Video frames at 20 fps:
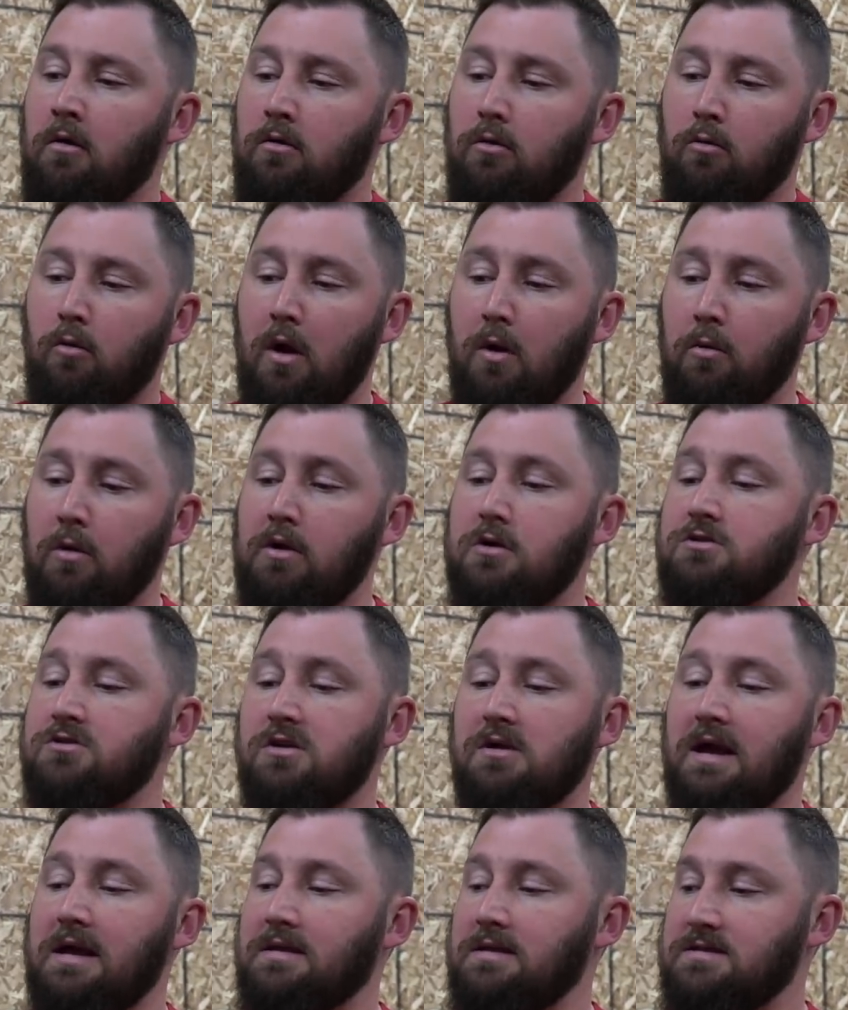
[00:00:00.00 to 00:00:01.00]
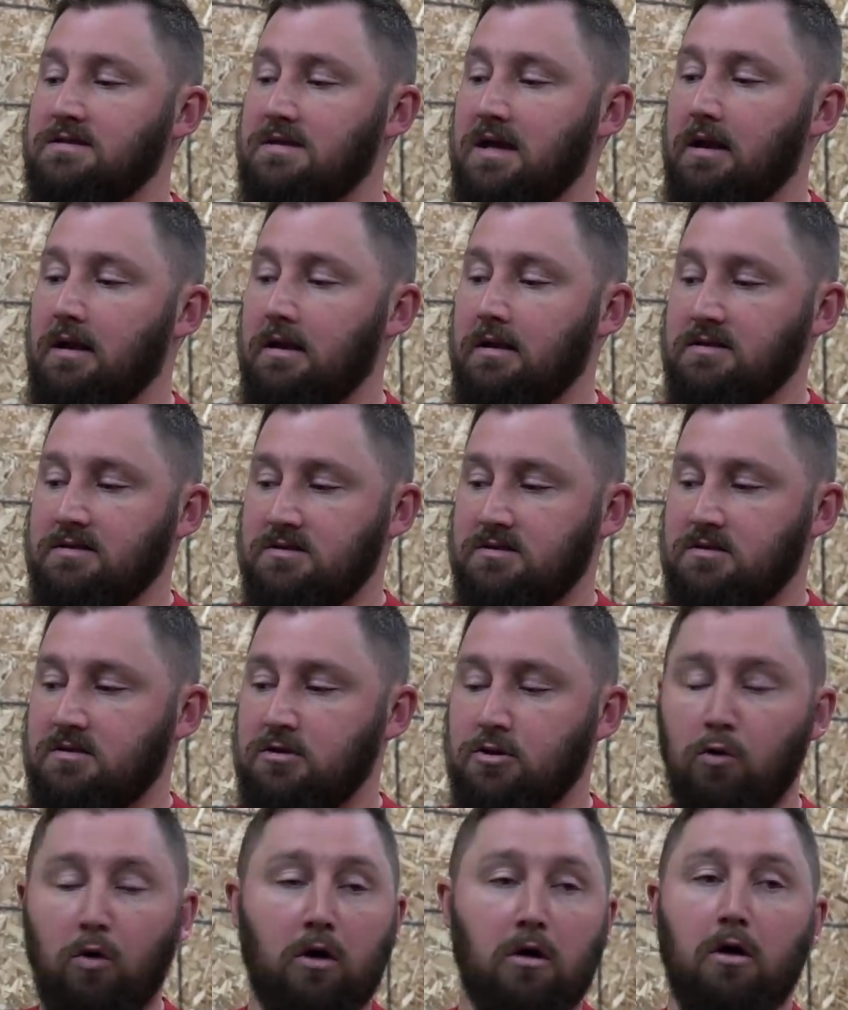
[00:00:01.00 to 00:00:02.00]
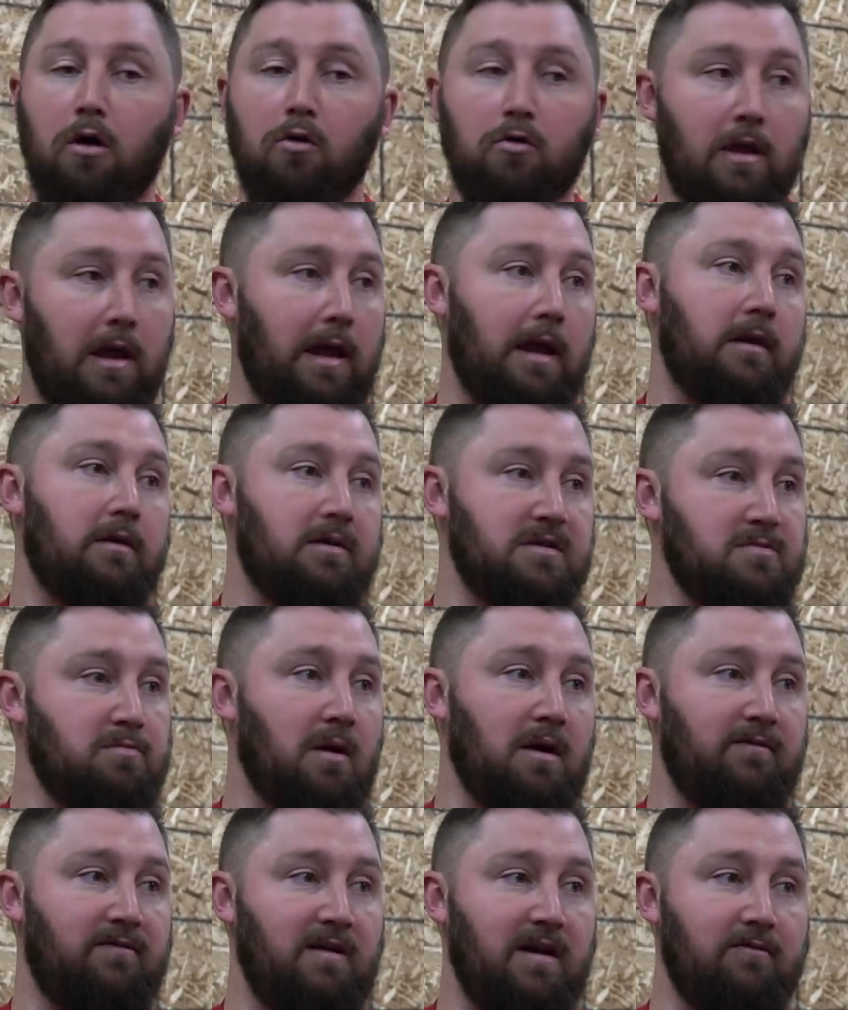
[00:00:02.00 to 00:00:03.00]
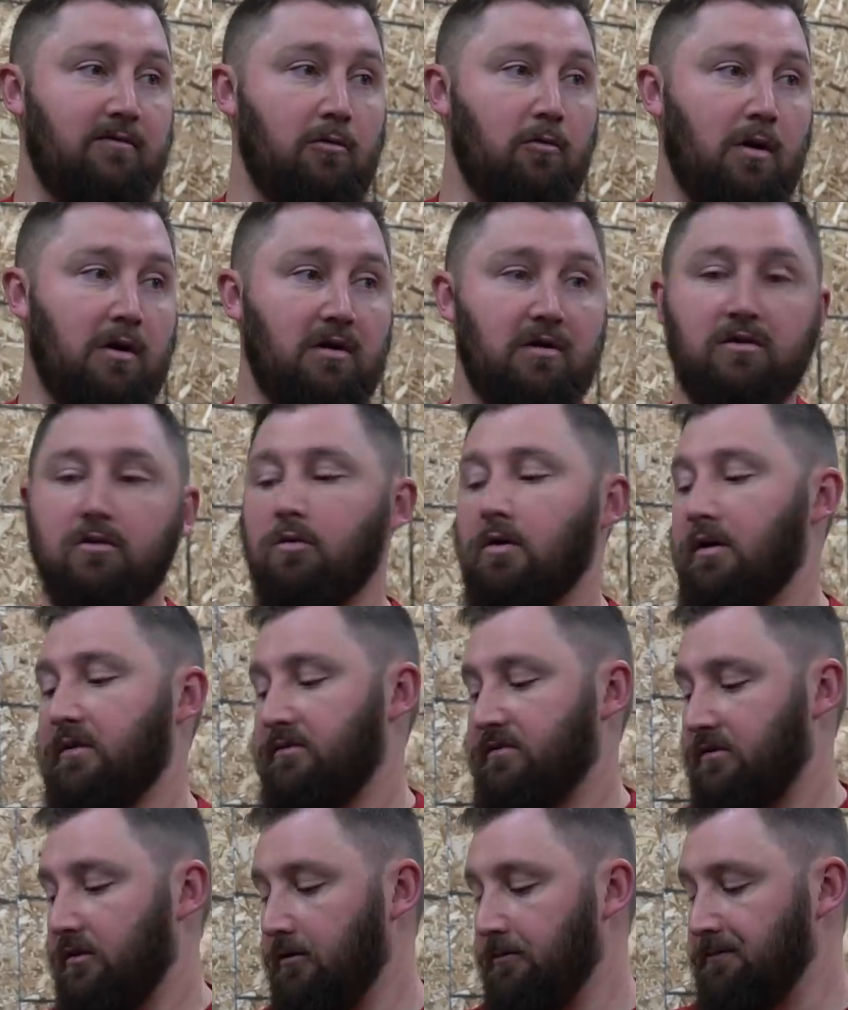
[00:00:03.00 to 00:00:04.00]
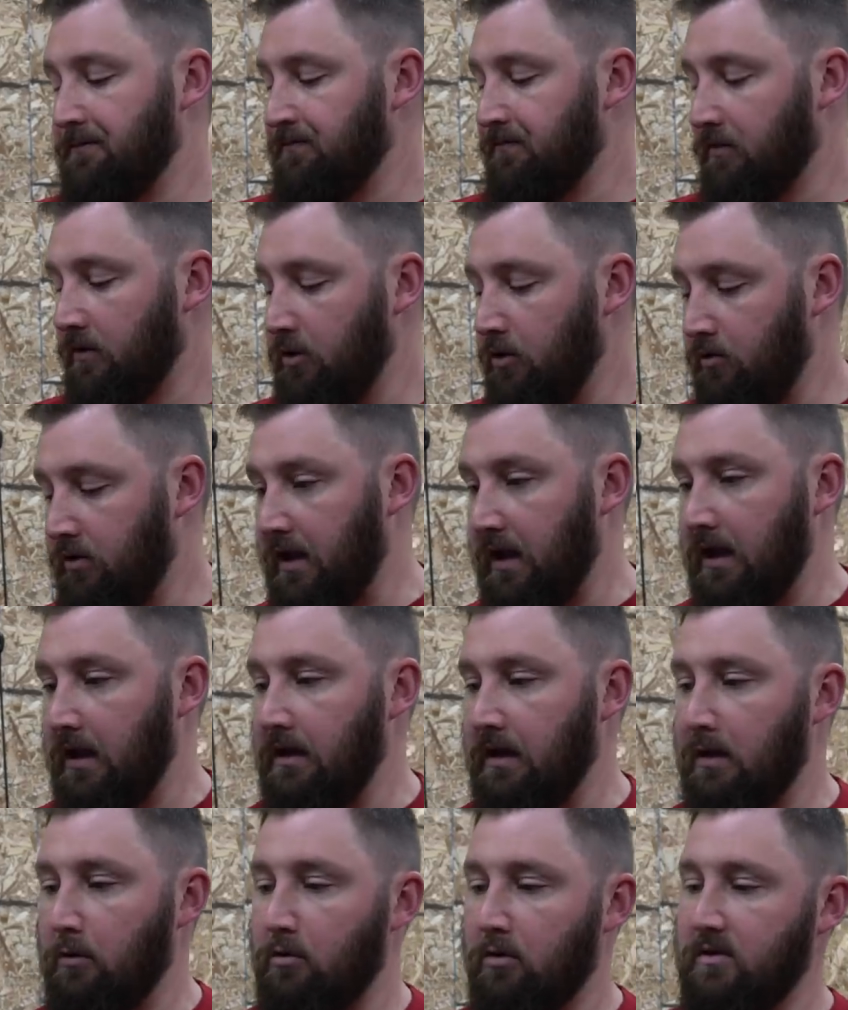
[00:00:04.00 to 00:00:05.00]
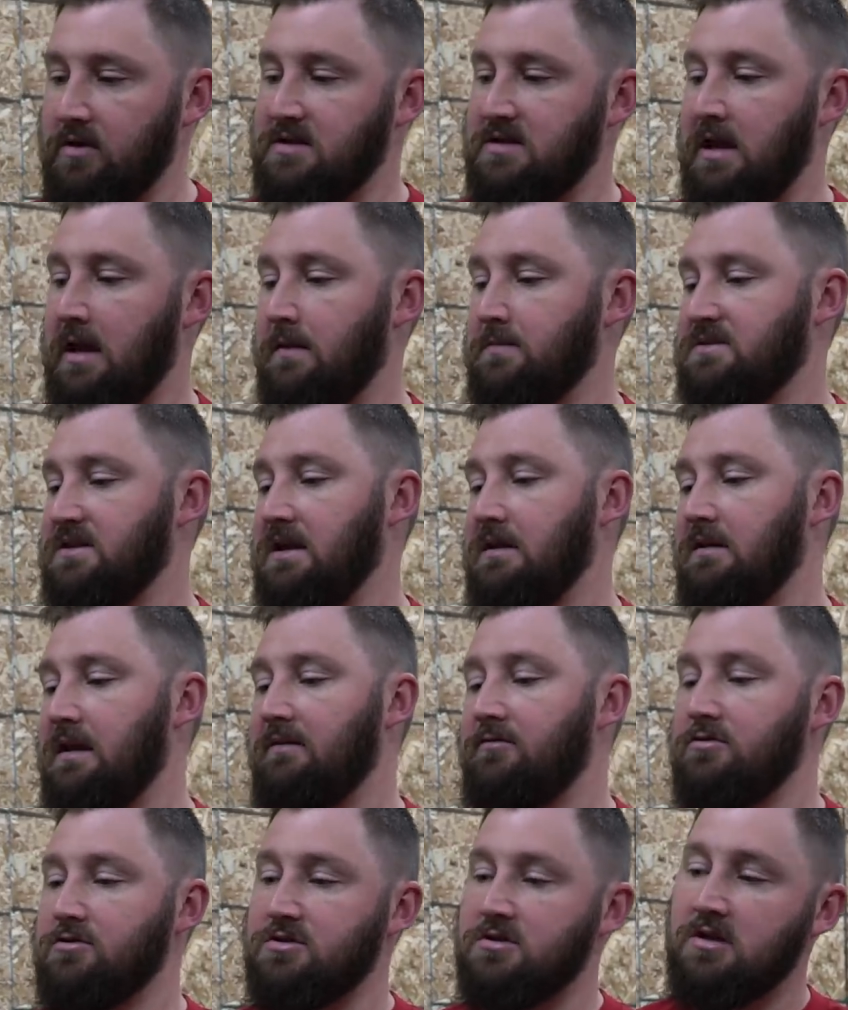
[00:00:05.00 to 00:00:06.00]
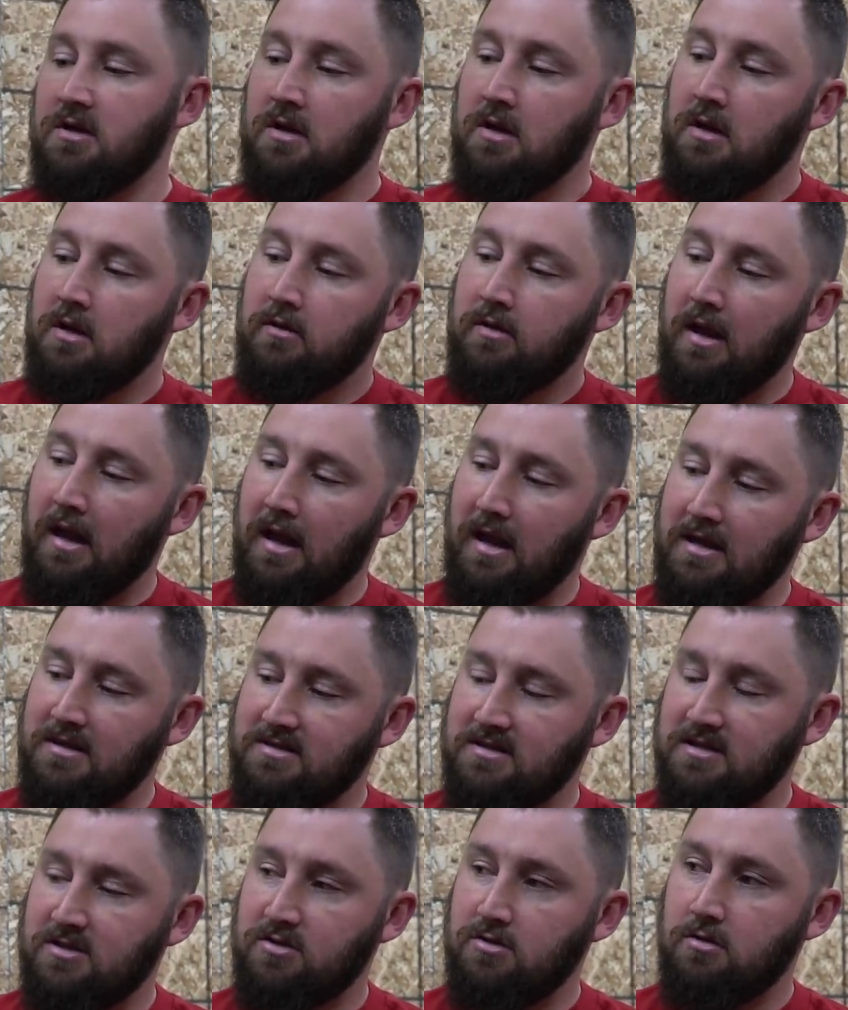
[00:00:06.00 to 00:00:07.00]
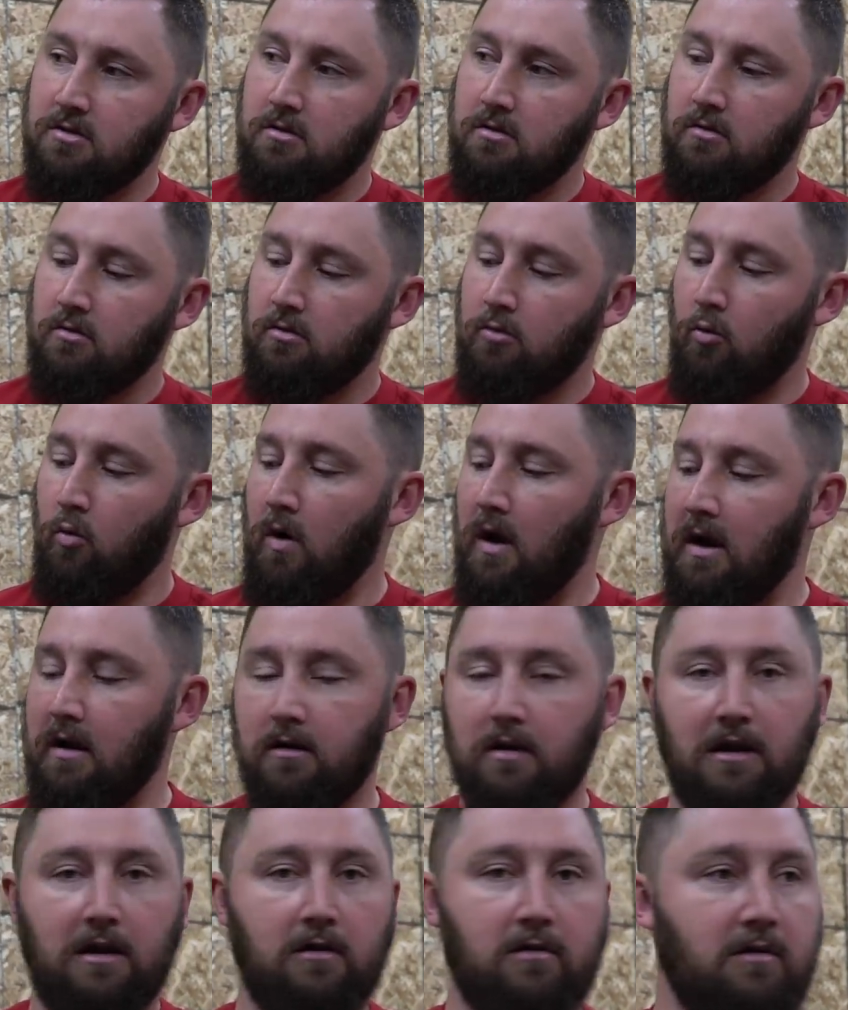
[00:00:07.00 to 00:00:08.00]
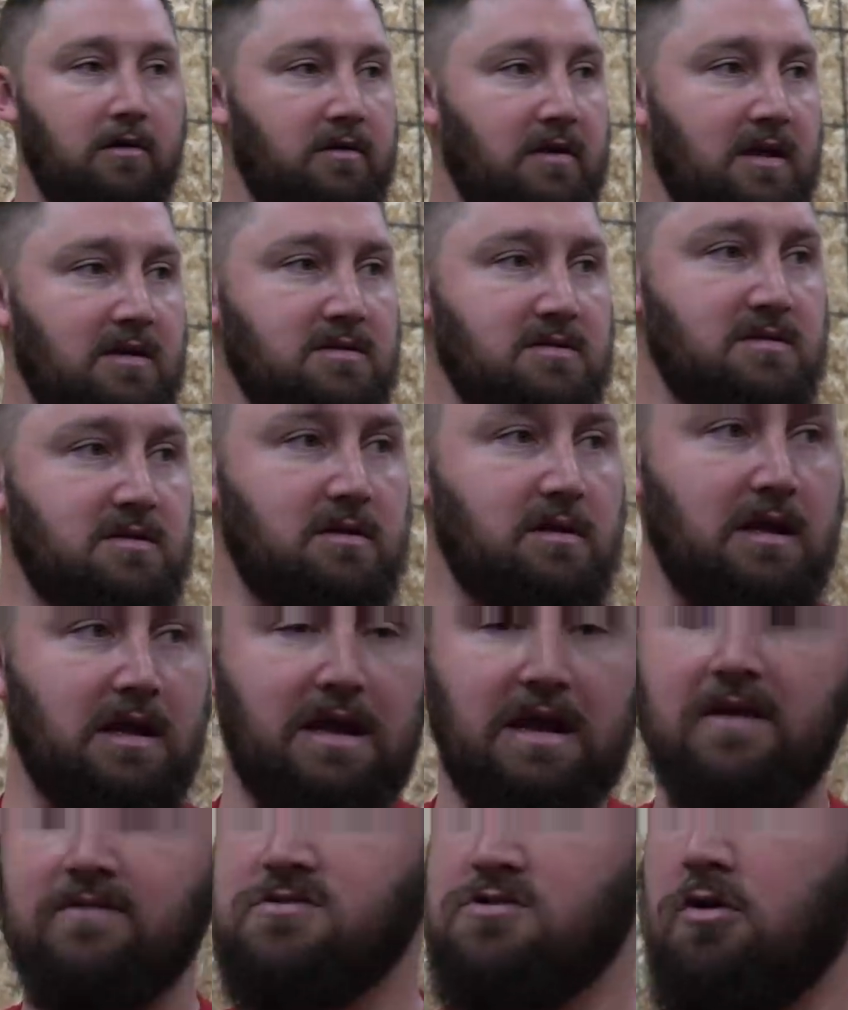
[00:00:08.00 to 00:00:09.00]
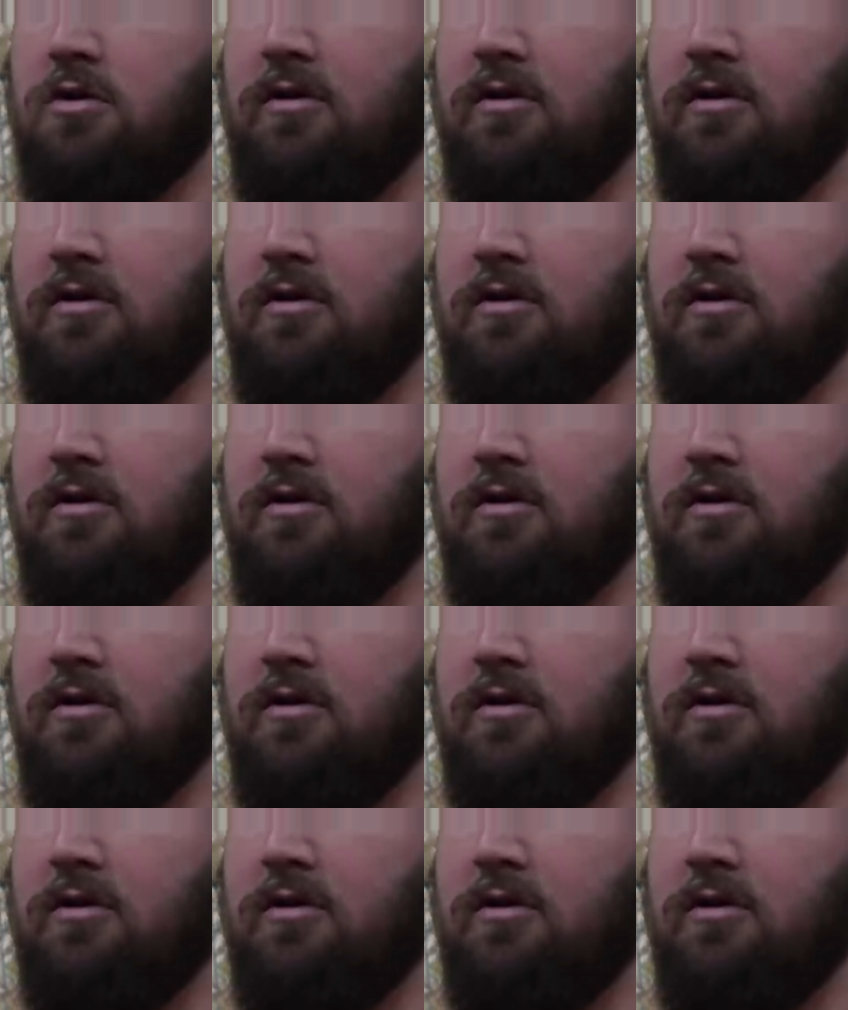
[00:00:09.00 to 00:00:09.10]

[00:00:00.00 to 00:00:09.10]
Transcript: the way we usually like to set it is to our own hand is my favorite way to do it. And so you can get one of these Hamskea levels that has this wire here that gives